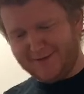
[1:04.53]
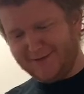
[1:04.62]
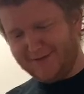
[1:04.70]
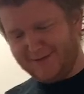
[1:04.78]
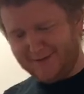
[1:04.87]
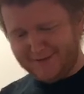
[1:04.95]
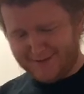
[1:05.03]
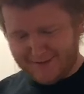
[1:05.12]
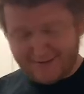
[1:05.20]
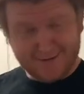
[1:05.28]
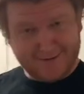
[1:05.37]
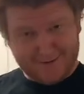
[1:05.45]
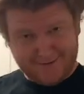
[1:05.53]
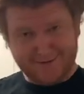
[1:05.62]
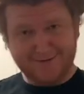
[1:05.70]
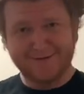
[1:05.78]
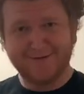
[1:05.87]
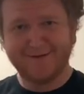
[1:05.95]
It's what holds the
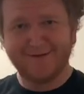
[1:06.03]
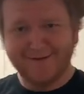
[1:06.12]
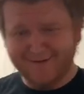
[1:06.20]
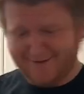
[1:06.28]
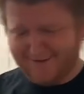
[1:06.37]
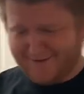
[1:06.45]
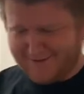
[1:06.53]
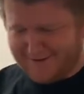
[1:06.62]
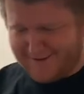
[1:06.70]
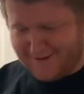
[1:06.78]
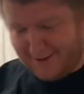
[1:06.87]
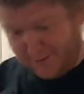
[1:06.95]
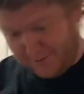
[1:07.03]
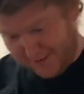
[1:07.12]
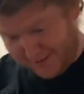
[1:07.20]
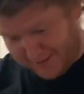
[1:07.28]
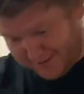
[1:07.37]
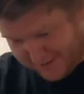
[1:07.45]
potato together, and it does so
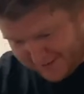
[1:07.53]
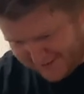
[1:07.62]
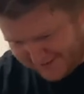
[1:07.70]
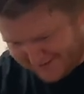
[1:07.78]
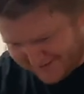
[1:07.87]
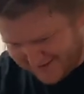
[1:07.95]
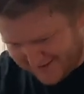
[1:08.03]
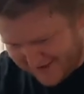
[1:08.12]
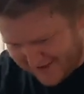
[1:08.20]
incredibly well.